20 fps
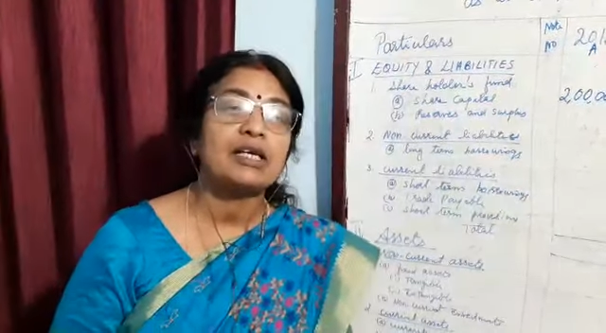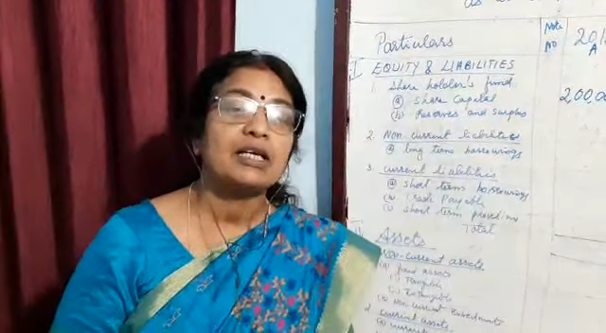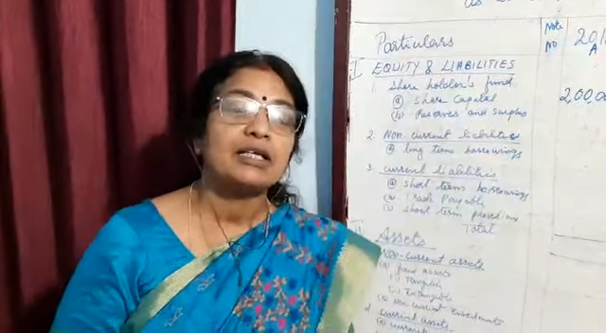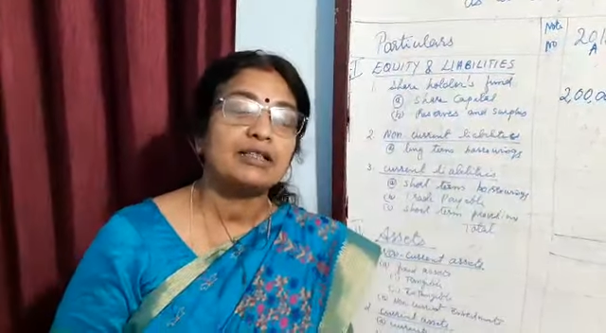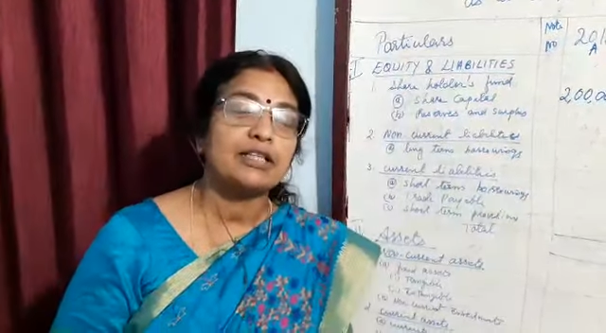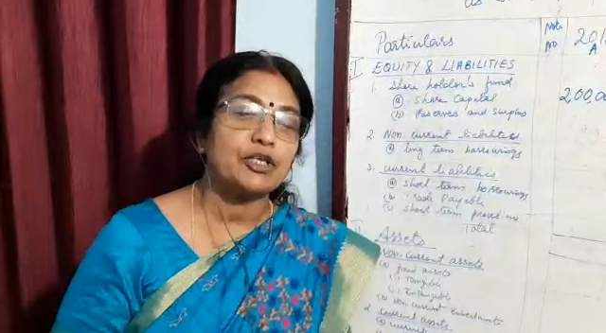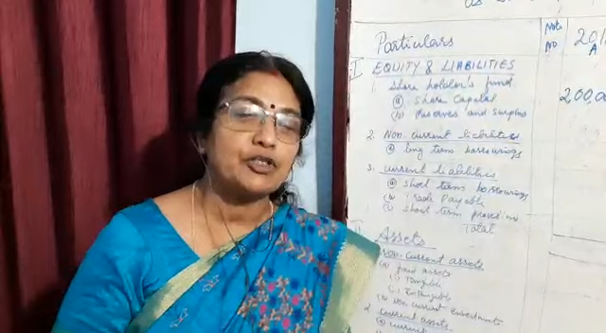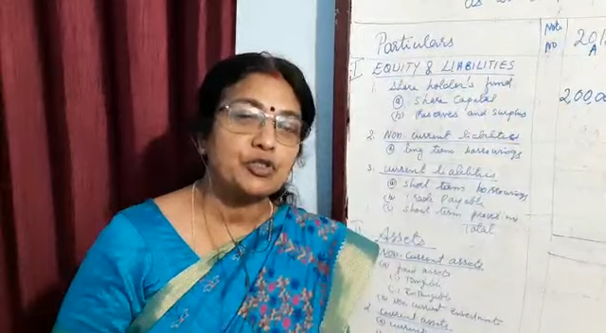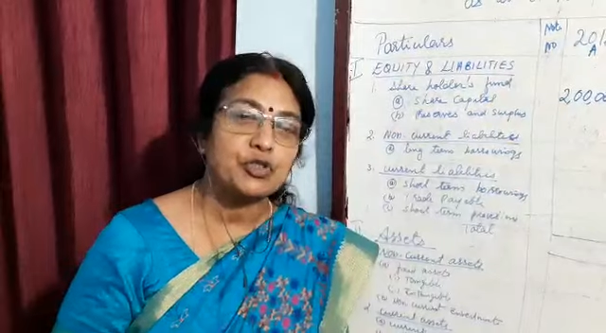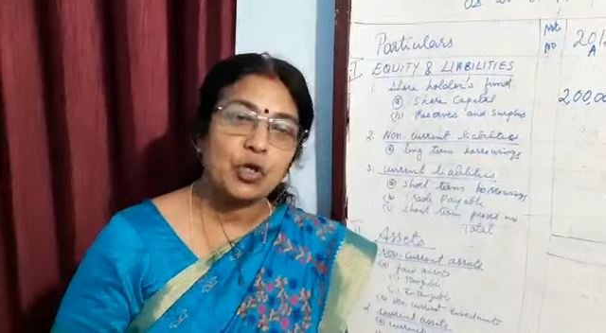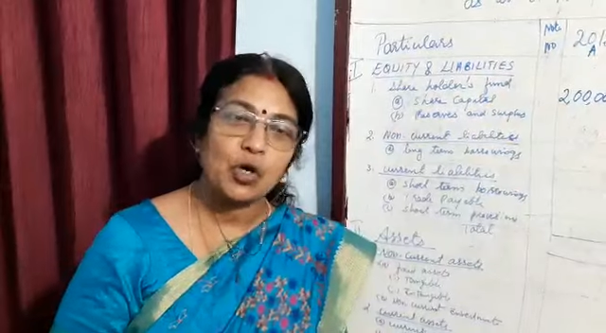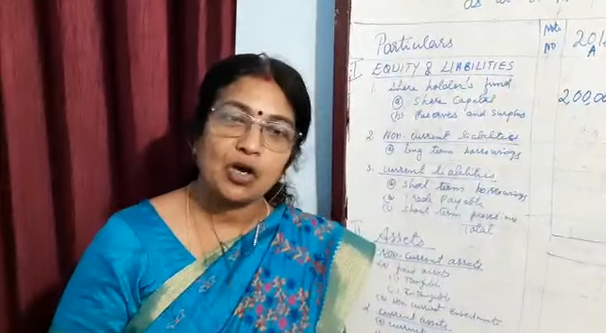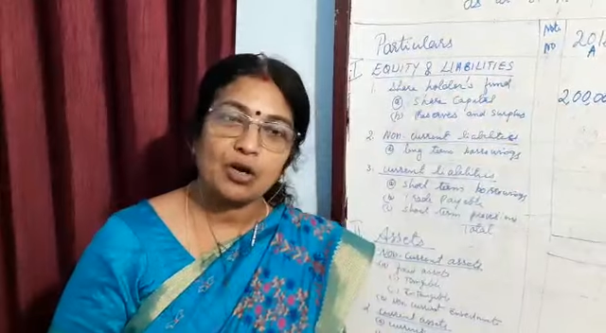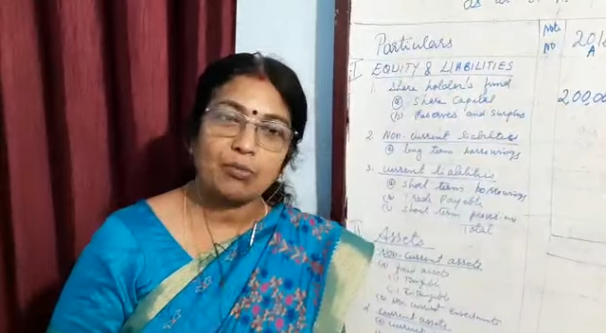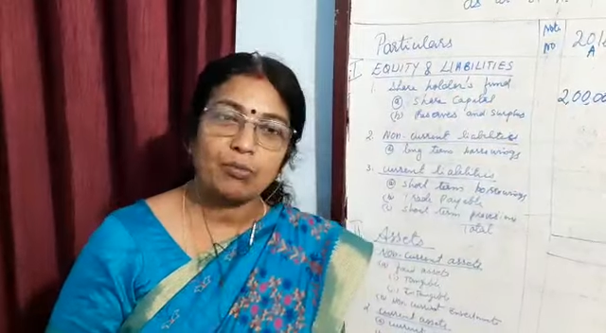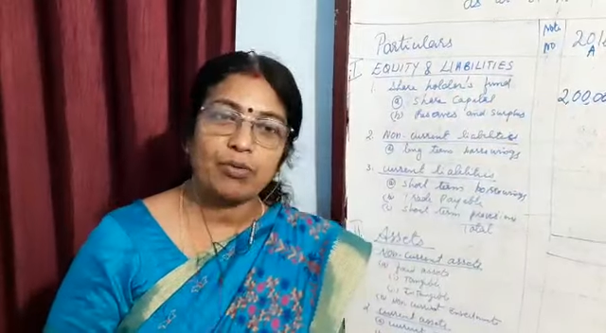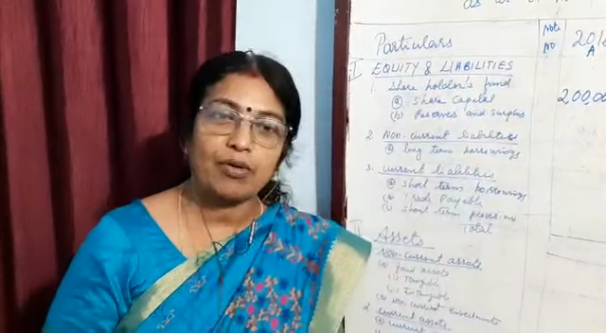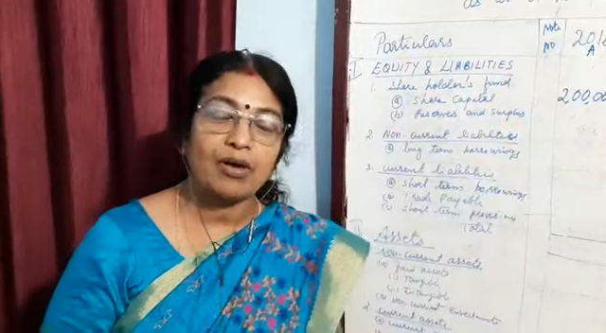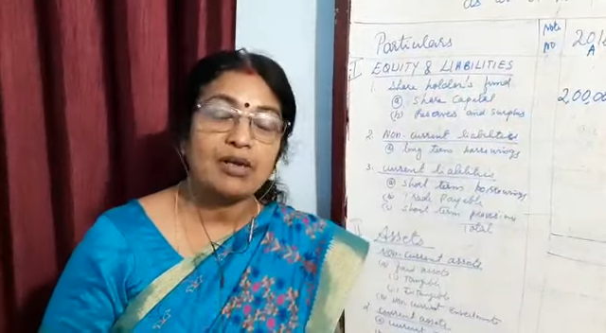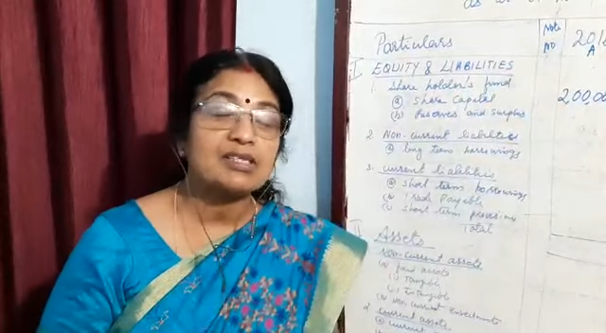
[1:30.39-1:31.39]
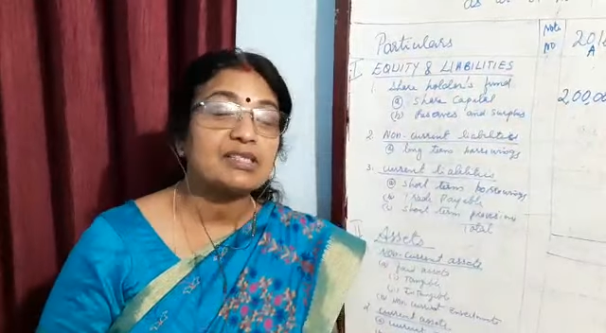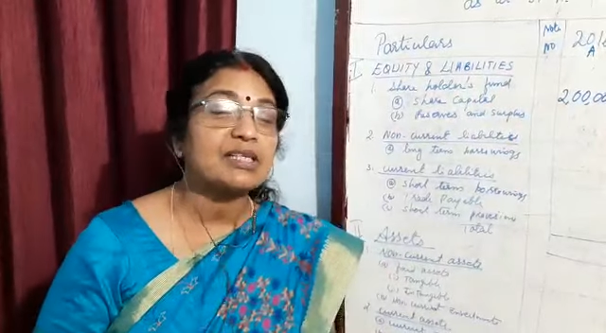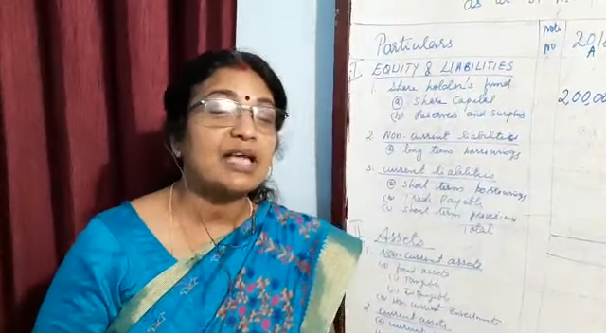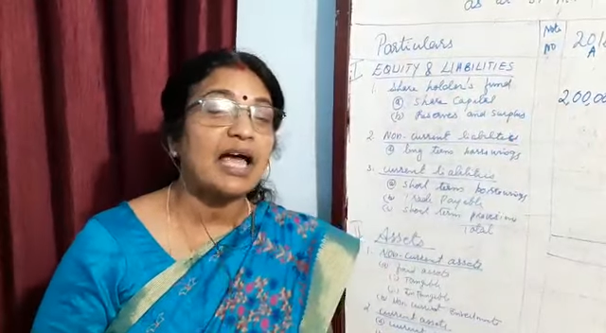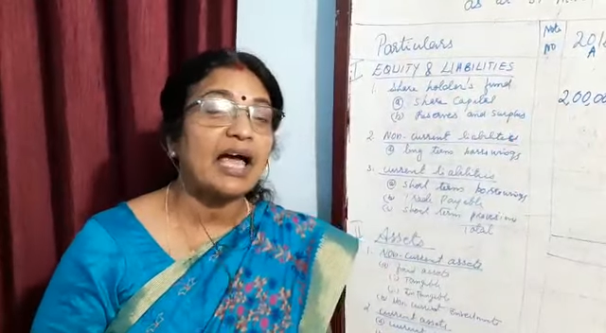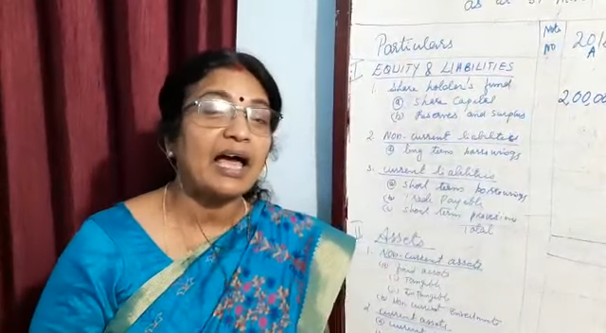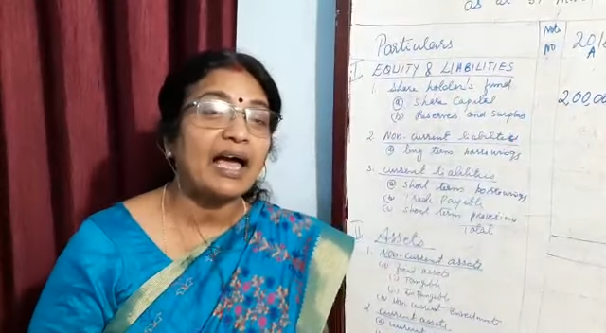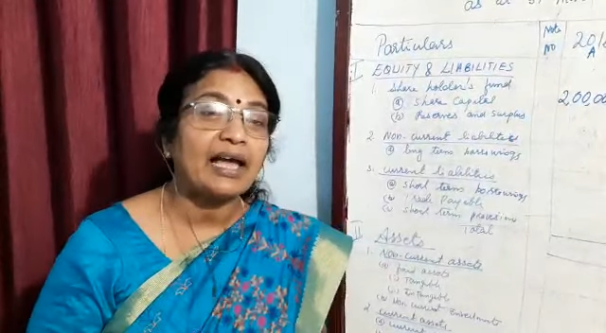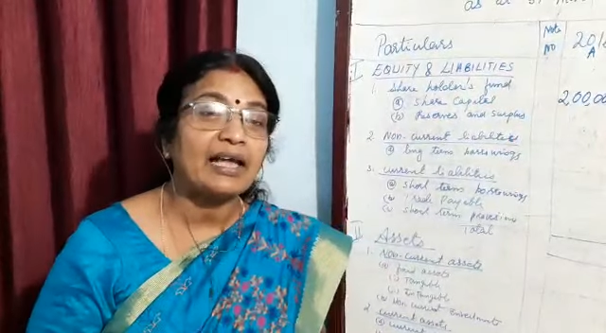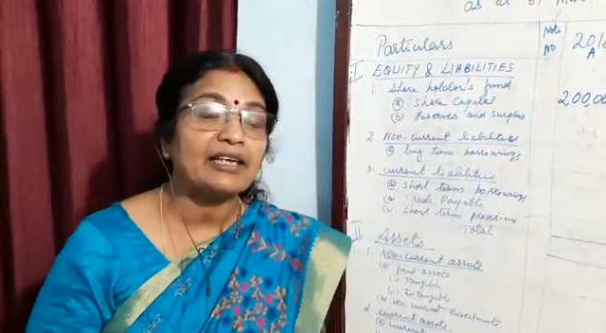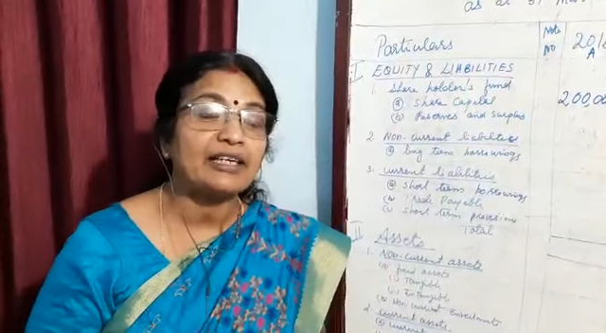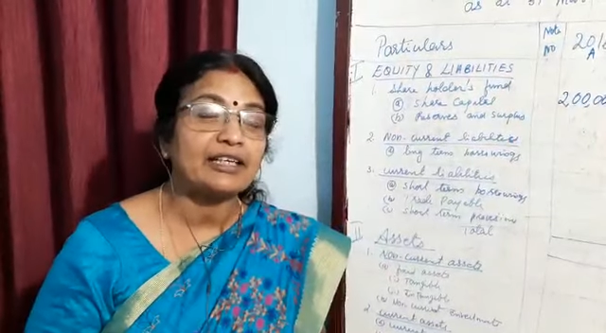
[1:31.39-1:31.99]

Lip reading: the strong points, and